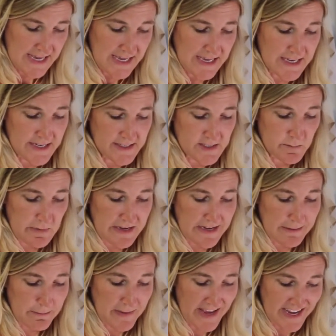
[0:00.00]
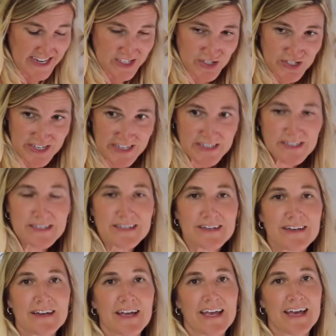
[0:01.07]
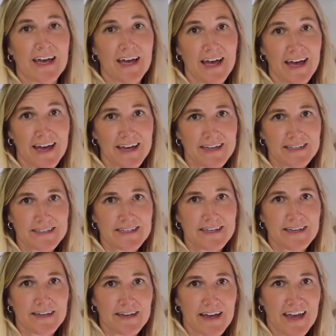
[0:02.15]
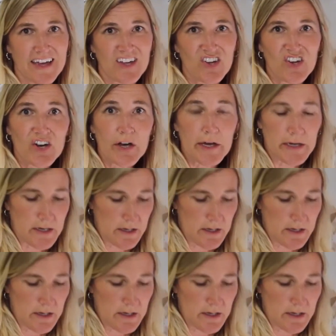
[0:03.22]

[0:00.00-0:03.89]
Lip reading: It is being patient, kind, and good.